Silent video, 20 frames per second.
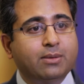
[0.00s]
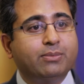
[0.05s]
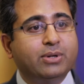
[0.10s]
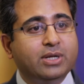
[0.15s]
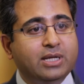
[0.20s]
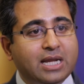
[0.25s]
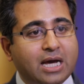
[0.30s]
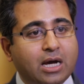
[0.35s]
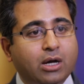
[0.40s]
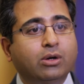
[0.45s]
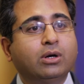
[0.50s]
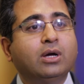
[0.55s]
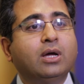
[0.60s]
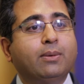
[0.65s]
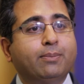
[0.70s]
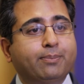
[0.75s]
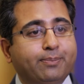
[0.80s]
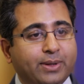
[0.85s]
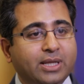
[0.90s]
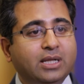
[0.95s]
but now
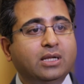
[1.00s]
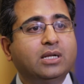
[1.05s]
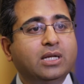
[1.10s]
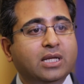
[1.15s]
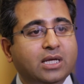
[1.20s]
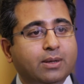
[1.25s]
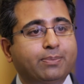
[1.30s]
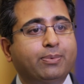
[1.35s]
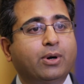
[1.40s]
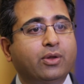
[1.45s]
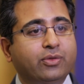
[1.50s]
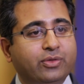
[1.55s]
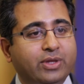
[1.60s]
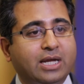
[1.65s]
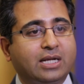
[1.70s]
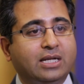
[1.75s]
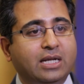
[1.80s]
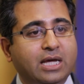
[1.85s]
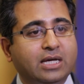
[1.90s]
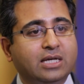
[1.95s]
building upon
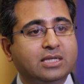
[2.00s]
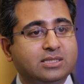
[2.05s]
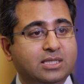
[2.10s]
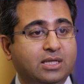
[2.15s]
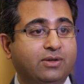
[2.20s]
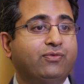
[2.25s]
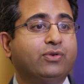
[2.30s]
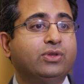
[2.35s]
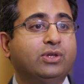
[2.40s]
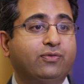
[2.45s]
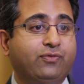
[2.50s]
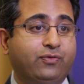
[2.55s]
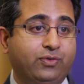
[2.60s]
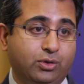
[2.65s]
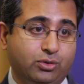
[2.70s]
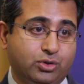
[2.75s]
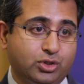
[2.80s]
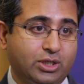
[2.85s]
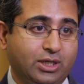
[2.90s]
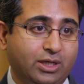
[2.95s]
that legacy for the
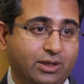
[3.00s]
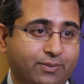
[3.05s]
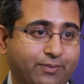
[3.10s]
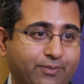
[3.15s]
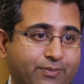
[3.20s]
future.